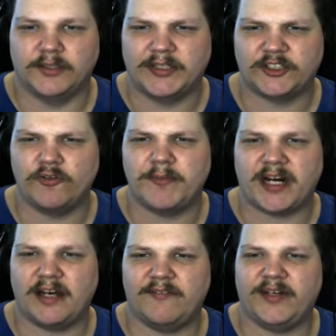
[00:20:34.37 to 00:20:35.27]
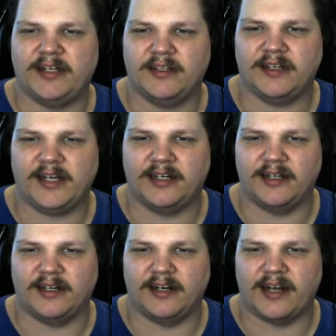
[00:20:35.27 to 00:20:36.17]
You went scuba diving
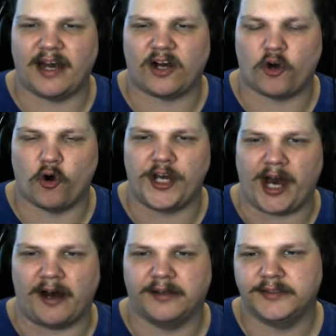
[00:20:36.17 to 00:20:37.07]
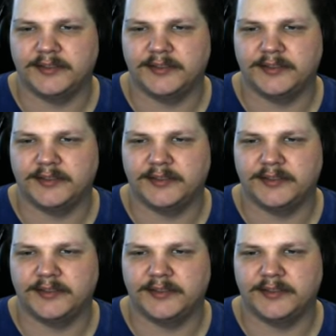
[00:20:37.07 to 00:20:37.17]
in uh, La Jolla,